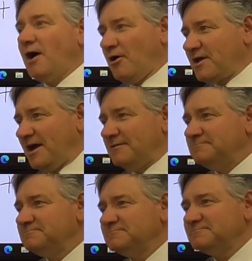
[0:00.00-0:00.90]
Okay.
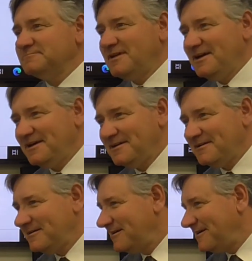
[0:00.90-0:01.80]

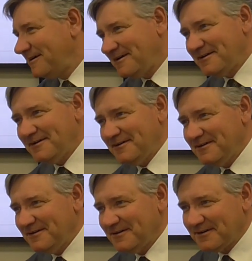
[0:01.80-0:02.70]
I'm gonna soak in
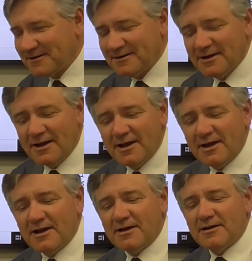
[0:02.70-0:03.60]
some nice water.
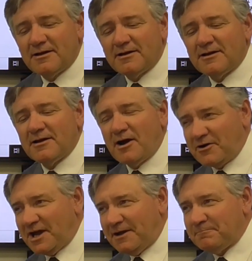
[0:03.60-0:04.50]

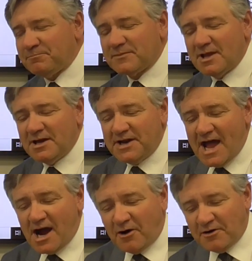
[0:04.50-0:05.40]
Okay.
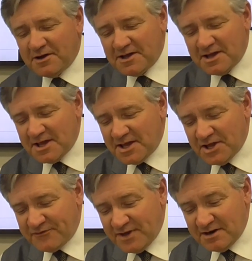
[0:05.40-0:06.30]
Now,
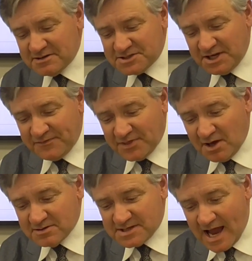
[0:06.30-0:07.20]
if energy
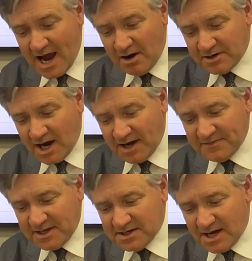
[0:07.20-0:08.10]
flows out,
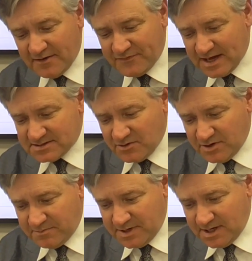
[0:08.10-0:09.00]
oddly enough, that's
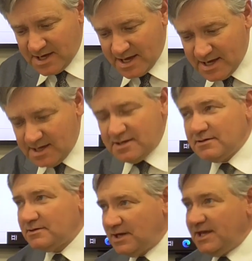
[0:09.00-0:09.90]
going to be
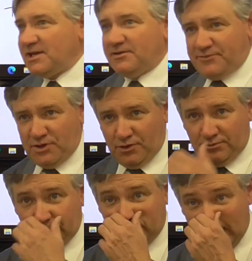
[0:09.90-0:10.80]
a negative
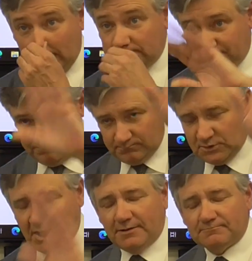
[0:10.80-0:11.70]
Q, right?
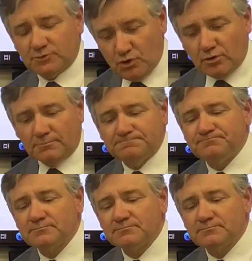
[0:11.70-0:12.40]
Okay, cool.